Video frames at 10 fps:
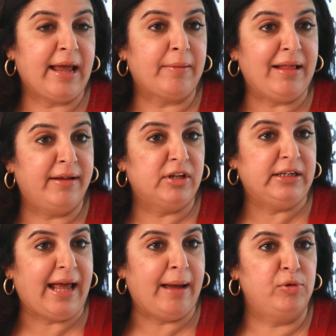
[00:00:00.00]
like there was
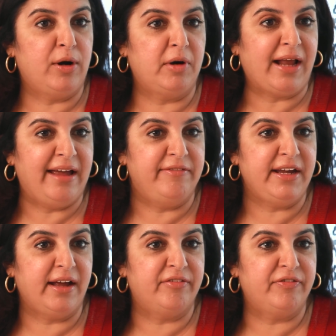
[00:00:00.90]
a taboo about
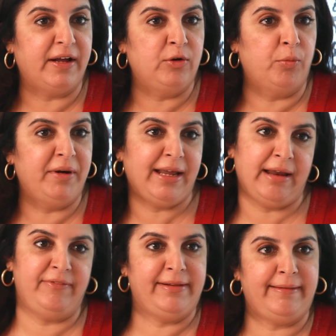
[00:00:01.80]
IVF, and nobody
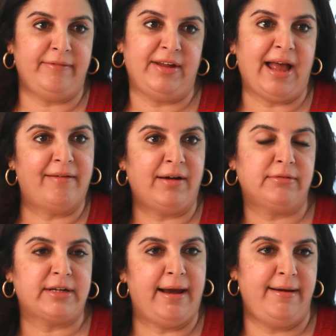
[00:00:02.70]
envisages we have our
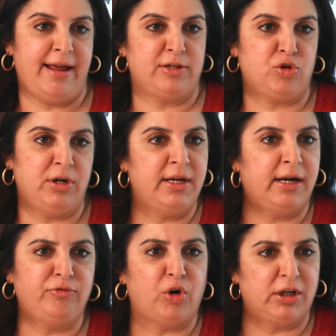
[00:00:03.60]
child naturally
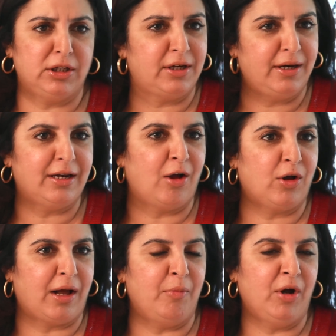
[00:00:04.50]
at 43. Now,
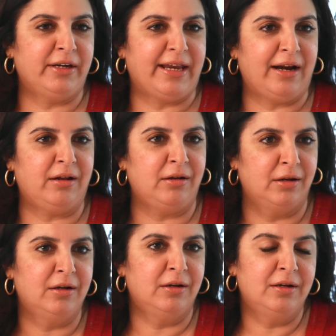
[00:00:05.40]
come on, get her.
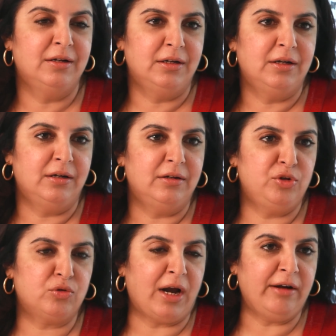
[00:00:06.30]

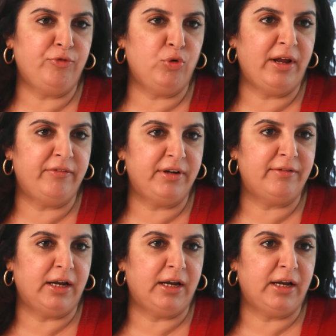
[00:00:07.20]
You can't fool everyone.